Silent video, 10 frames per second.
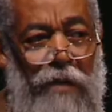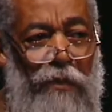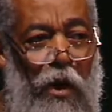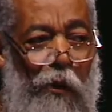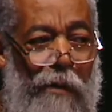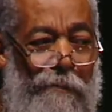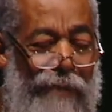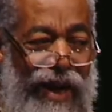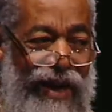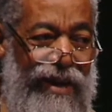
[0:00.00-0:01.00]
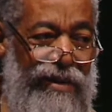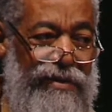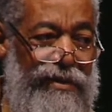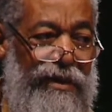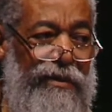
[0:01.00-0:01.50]
up our
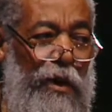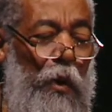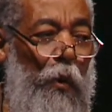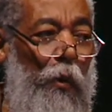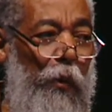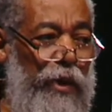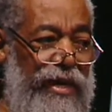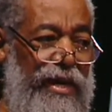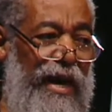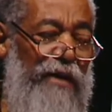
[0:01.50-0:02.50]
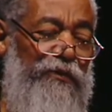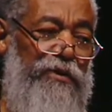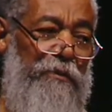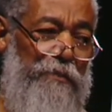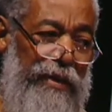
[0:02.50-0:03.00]
minds that we have
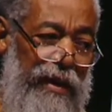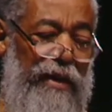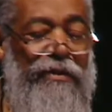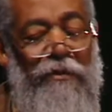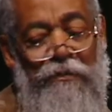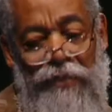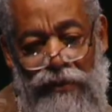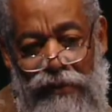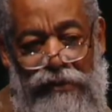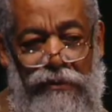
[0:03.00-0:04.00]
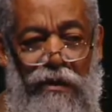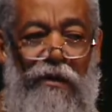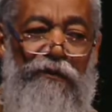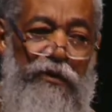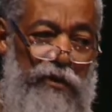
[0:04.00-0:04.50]
to bear the burden
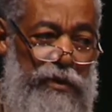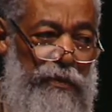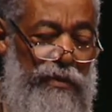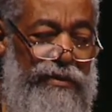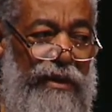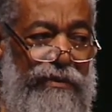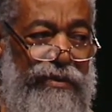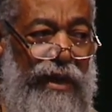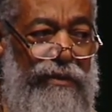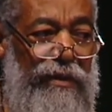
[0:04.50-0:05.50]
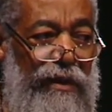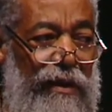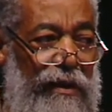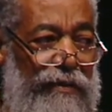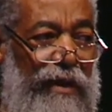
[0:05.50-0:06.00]
of the response, that
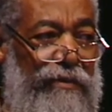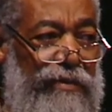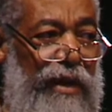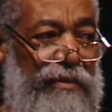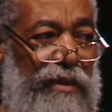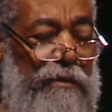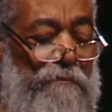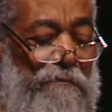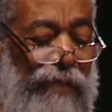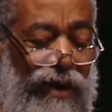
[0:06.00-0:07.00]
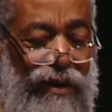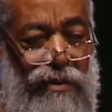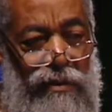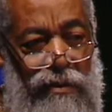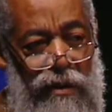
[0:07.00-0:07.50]
the
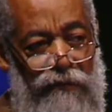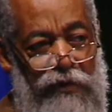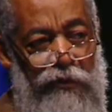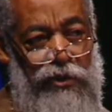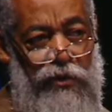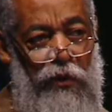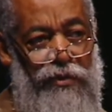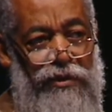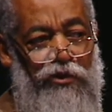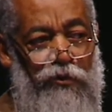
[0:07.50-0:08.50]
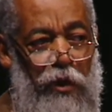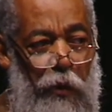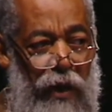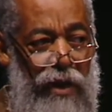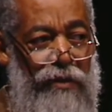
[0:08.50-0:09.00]
bulk of the resources
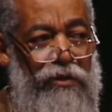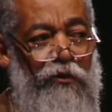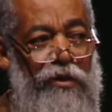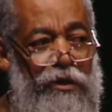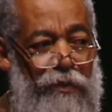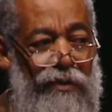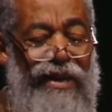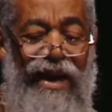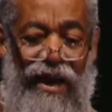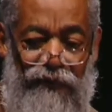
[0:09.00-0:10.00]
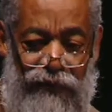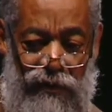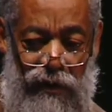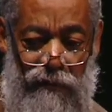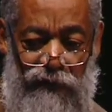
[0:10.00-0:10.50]
required to respond have to
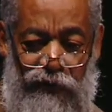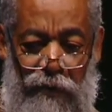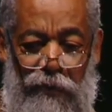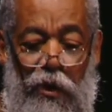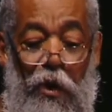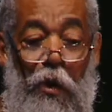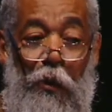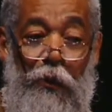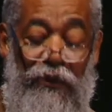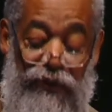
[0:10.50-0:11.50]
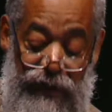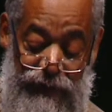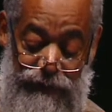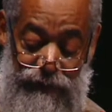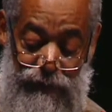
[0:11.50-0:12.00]
come from
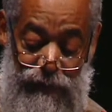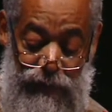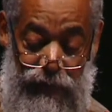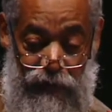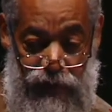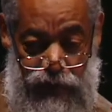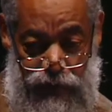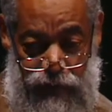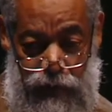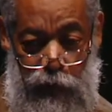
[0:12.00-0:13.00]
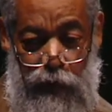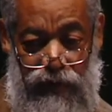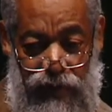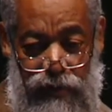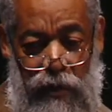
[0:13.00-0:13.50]
within the region,
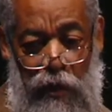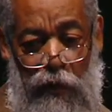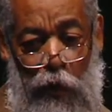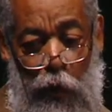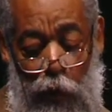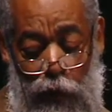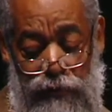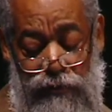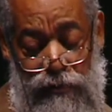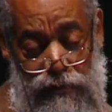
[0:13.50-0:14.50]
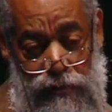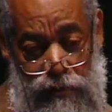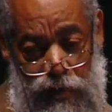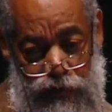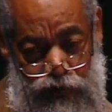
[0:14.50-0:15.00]
within our own
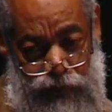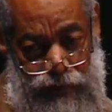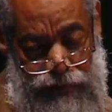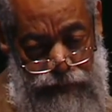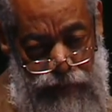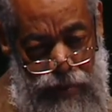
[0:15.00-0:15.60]
countries.